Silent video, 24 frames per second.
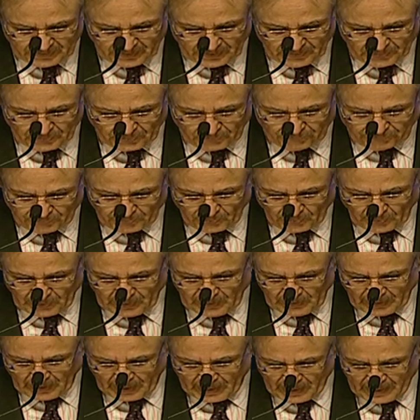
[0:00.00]
to fuel
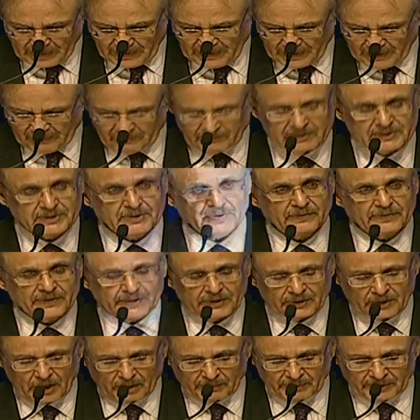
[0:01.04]
high levels of
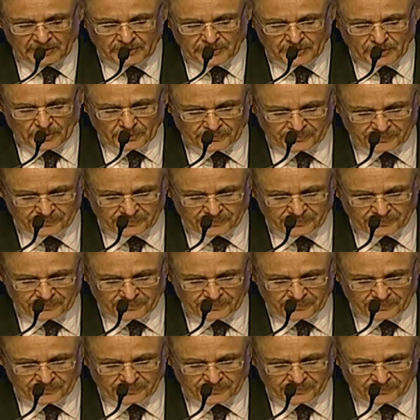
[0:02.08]
economic growth.